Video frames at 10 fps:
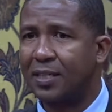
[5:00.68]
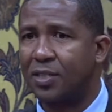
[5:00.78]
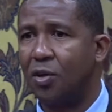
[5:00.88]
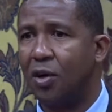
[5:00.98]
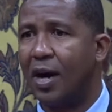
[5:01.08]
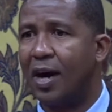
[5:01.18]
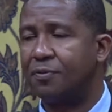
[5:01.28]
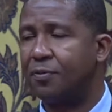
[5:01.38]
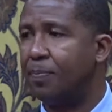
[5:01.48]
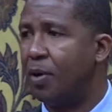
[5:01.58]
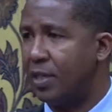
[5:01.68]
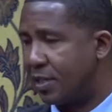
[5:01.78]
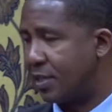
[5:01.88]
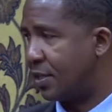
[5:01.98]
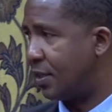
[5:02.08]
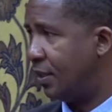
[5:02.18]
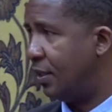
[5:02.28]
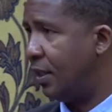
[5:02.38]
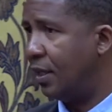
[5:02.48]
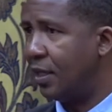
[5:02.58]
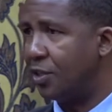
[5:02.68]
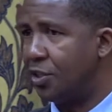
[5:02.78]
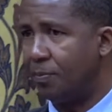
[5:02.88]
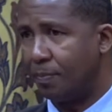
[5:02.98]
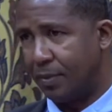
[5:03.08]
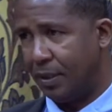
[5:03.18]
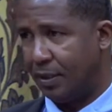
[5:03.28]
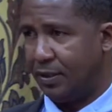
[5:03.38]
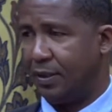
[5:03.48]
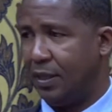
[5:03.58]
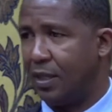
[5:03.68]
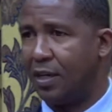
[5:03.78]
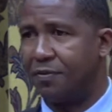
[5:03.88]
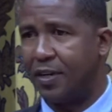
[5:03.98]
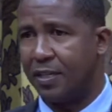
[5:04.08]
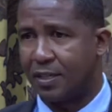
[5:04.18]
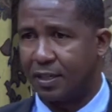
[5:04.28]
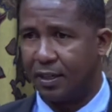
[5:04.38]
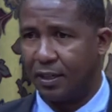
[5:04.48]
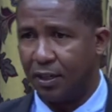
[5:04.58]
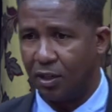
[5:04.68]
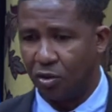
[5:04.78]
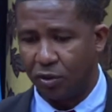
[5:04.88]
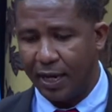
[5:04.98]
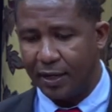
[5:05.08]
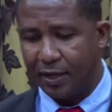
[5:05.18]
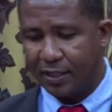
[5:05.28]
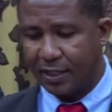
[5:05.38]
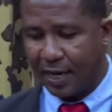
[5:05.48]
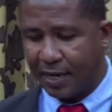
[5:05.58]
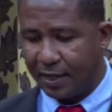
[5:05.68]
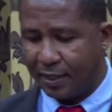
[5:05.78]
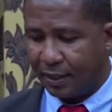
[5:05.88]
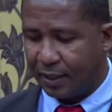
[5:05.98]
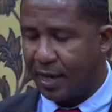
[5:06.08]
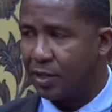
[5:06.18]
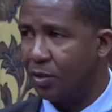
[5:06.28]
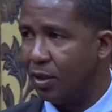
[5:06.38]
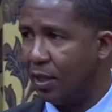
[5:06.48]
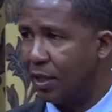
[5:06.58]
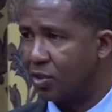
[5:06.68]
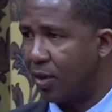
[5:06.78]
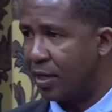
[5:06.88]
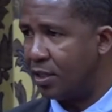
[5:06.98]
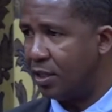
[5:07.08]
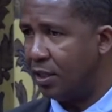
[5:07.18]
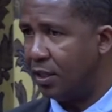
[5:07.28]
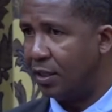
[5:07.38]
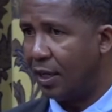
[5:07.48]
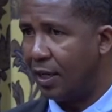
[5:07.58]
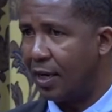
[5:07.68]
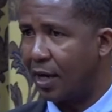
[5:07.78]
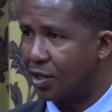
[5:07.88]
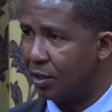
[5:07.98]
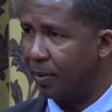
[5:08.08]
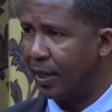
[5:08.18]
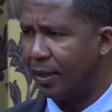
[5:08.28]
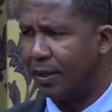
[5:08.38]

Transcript: your halfway point in leadership, in governance, you then decide that you need a strategy and an action plan.